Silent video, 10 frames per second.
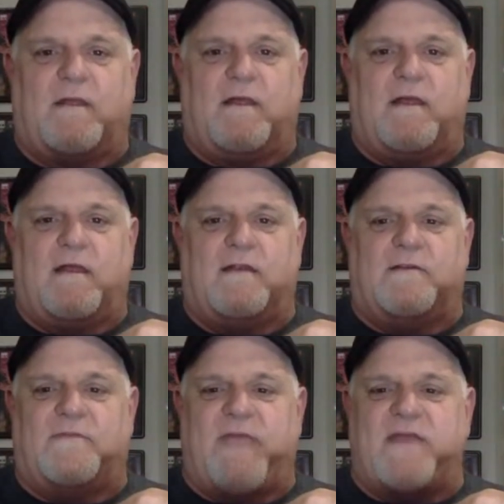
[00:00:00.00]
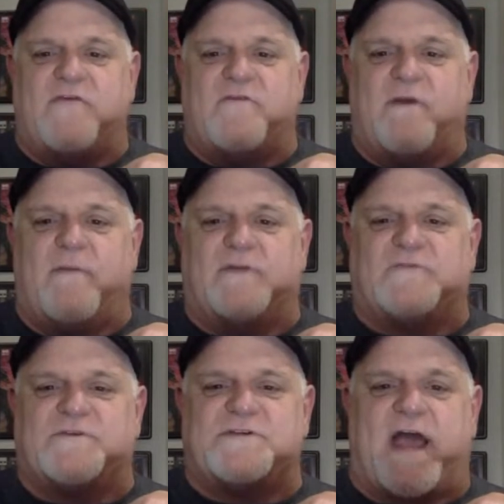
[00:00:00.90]
And thank you very much
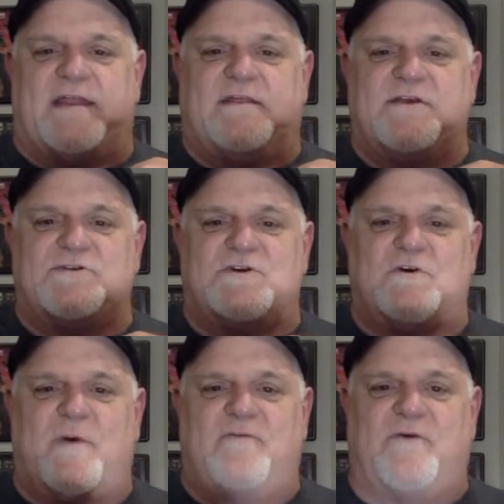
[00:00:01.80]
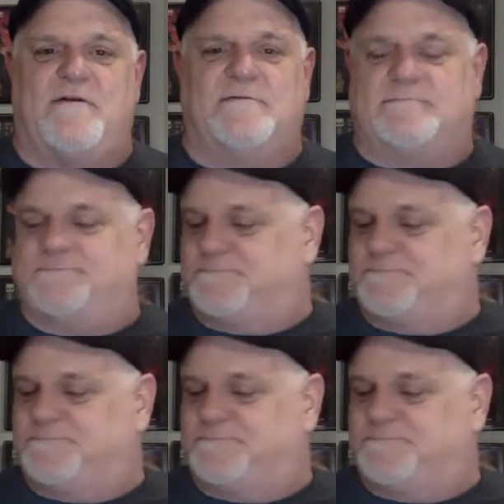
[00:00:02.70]
for signing these too, my friend.